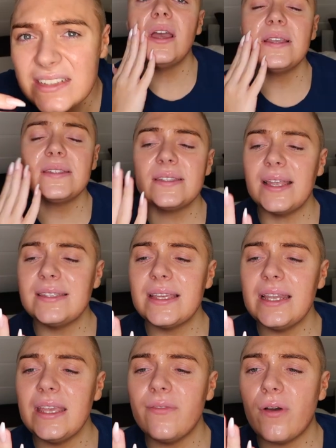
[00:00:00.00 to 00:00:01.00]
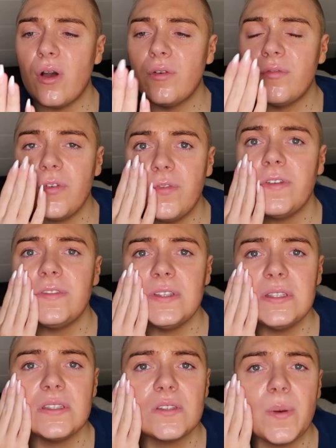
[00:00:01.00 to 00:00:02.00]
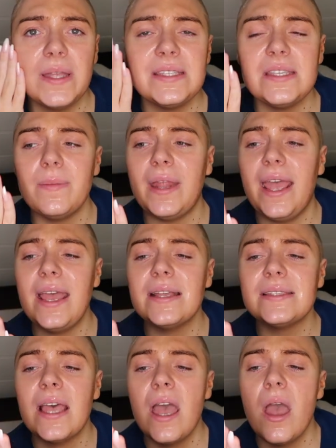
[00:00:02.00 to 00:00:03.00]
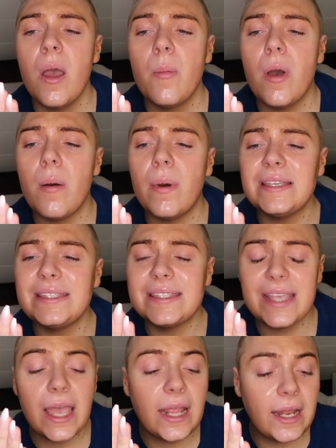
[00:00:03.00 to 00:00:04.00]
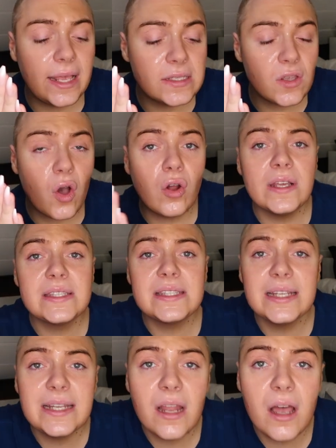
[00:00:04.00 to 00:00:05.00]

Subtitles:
It's said to leave it on for 15 to 20 minutes. But my skin is honestly